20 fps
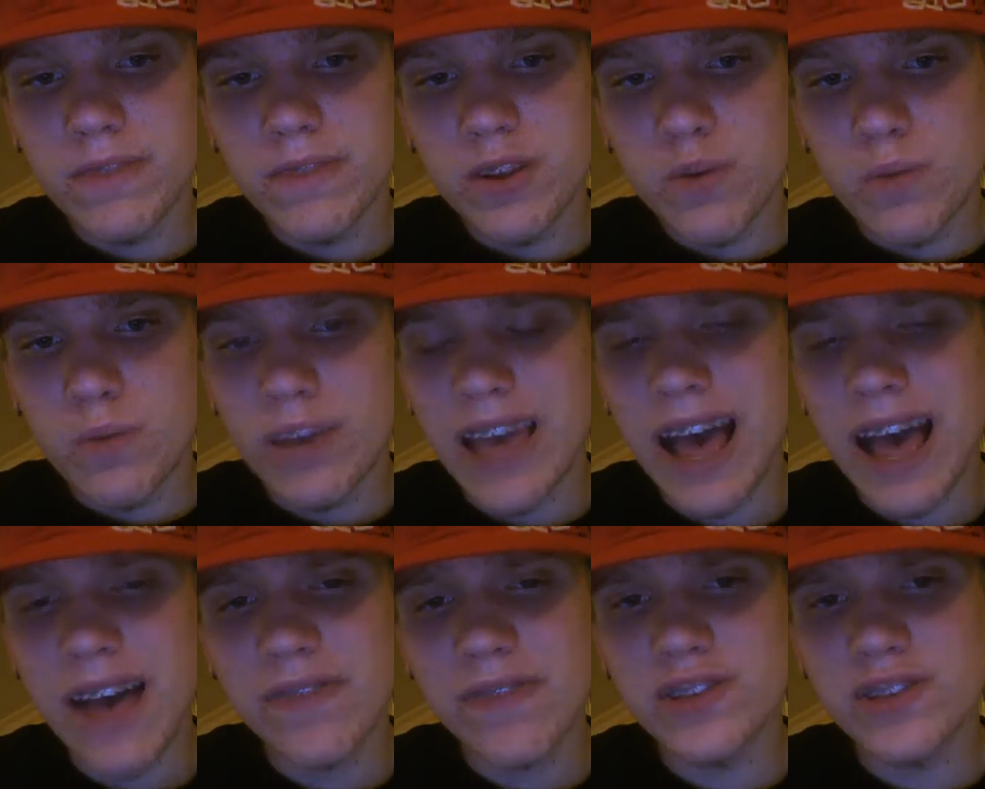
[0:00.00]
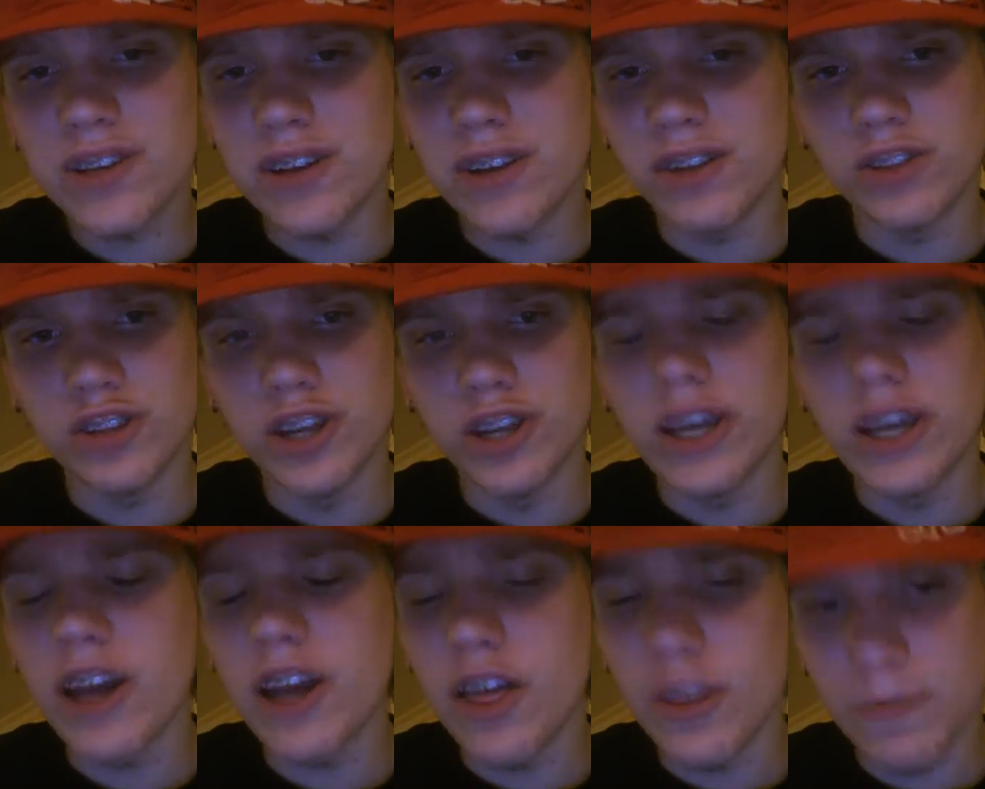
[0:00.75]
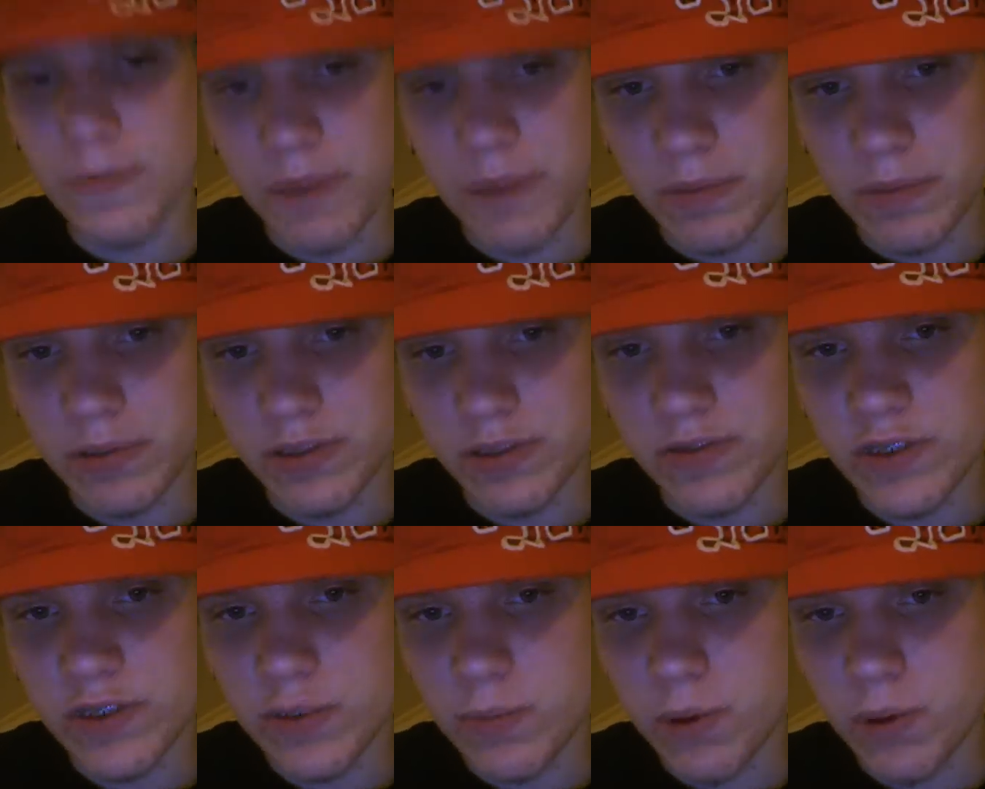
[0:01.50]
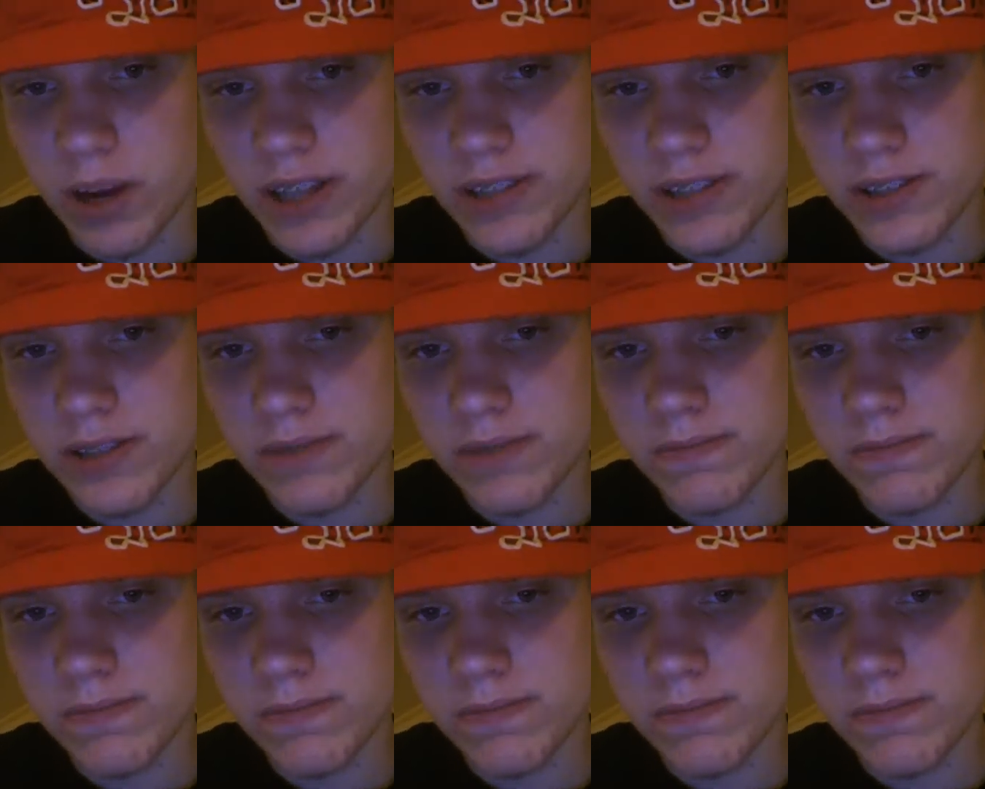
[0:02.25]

we have to look at other people's viewpoints.